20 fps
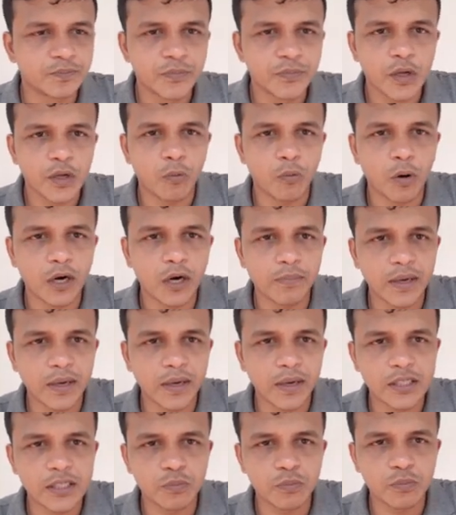1
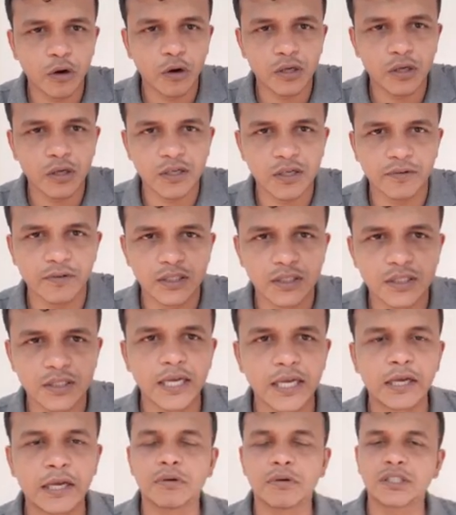minus modulus of x. The
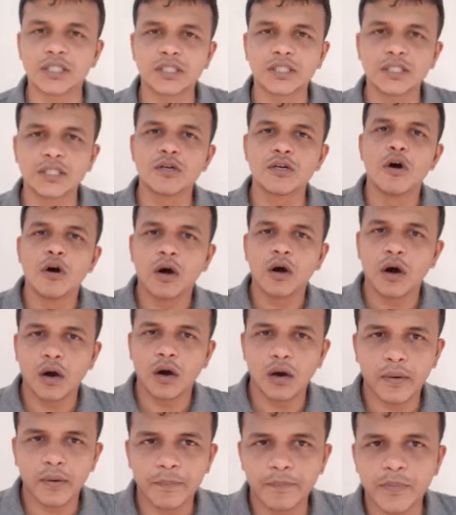equation is
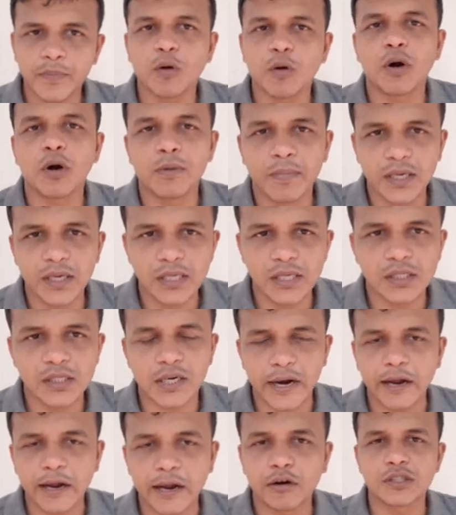1 minus
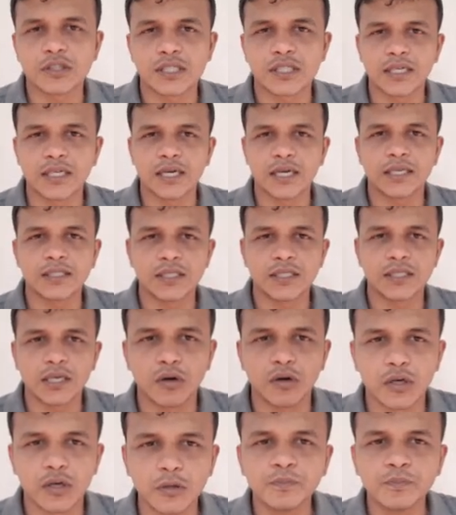triangular signal is
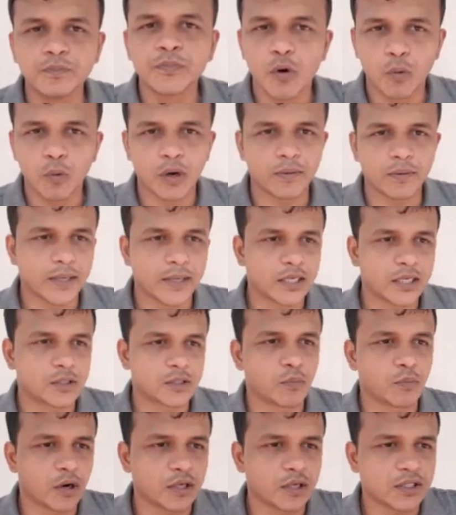equal to 1 minus
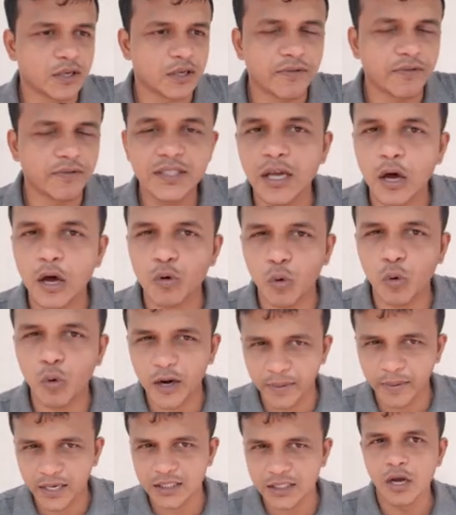modulus of x, or 1
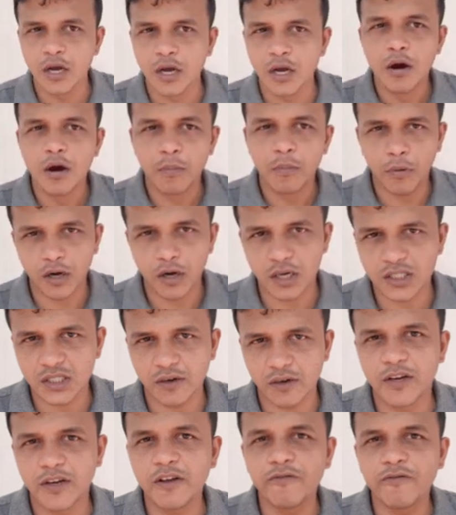minus modulus
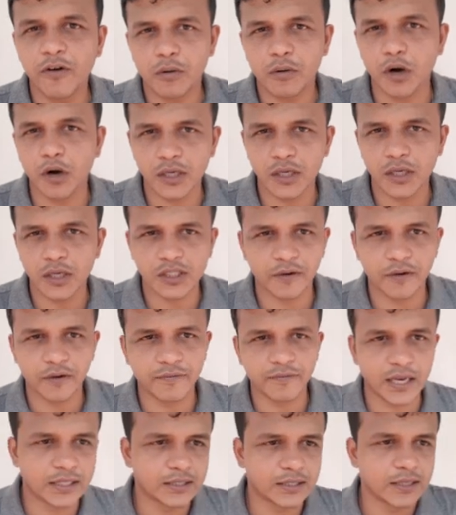of t for modulus of
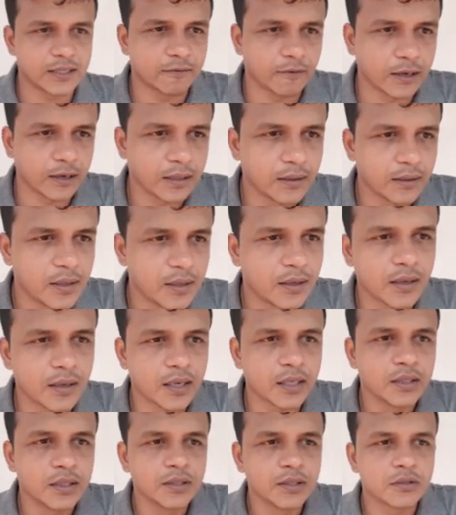t less than 1.
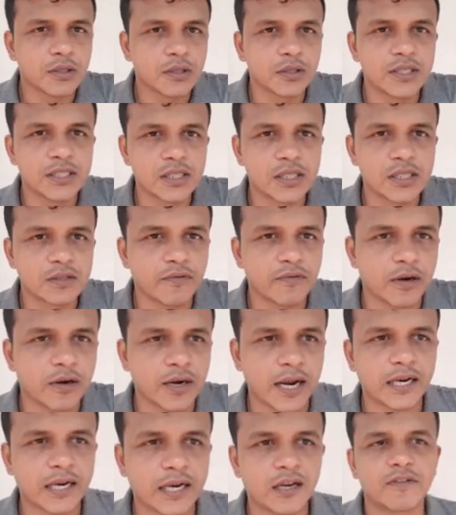Okay, so this is for
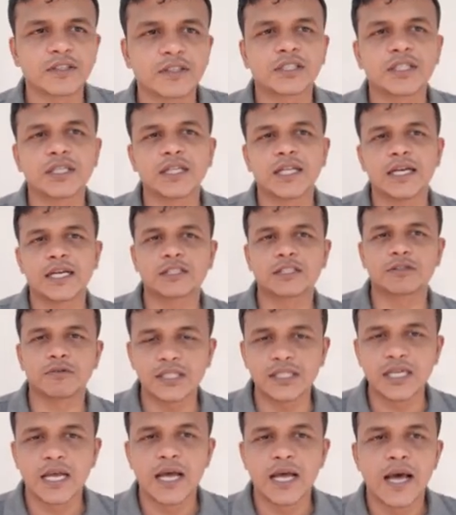triangular function. The next
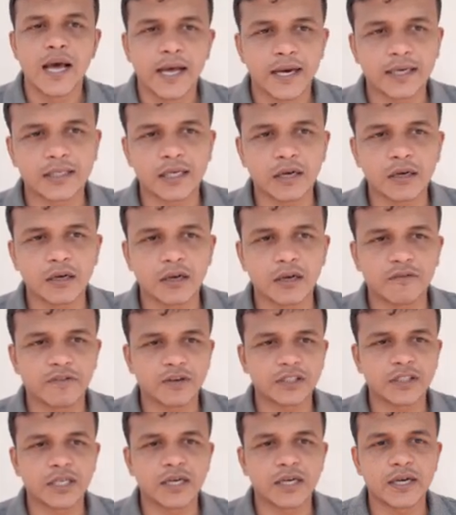one is rectangular
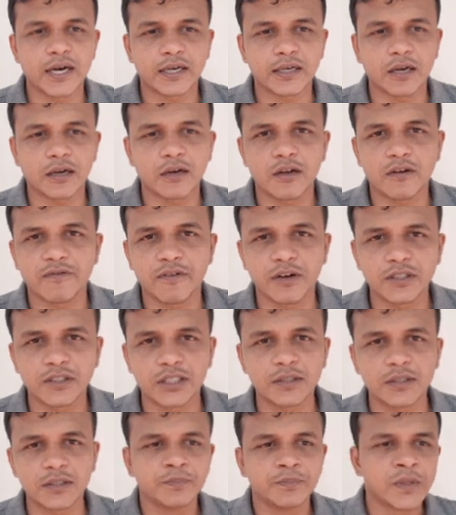function. Rectangular
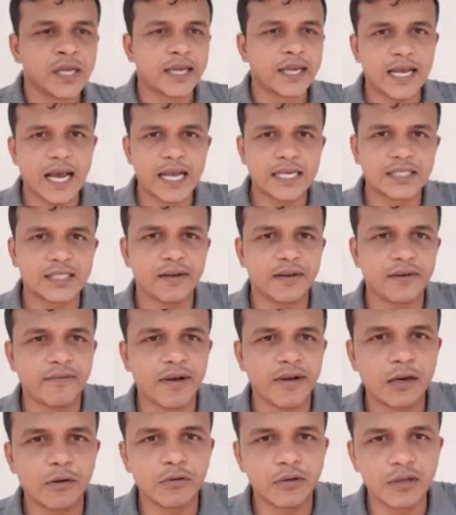function, it has the
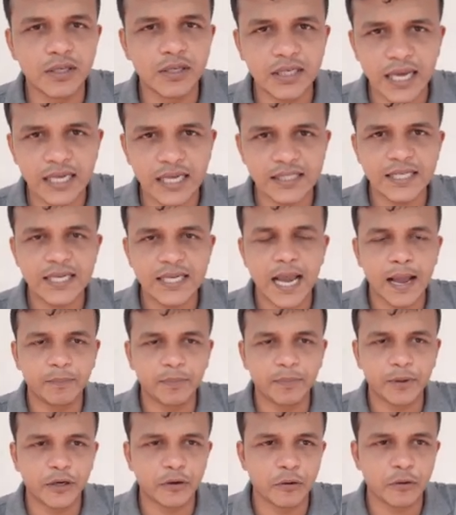value, it has the
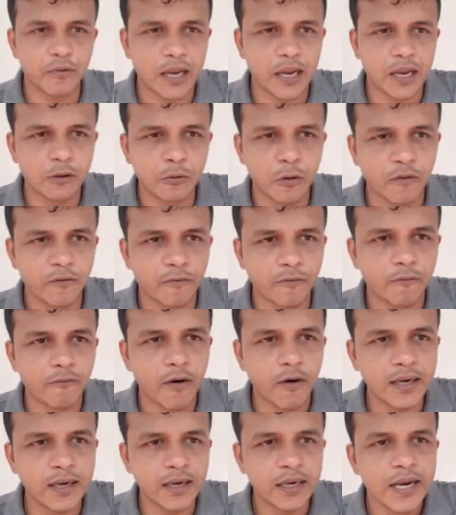amplitude value of
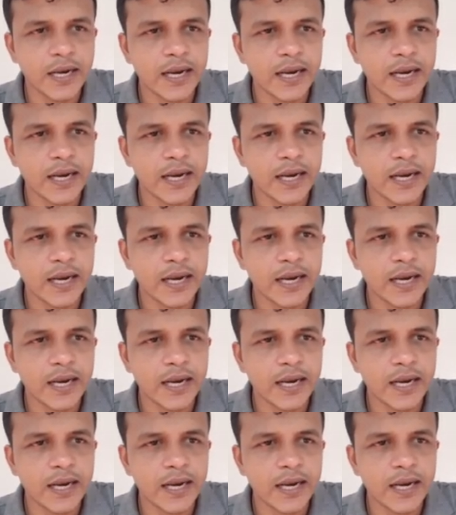1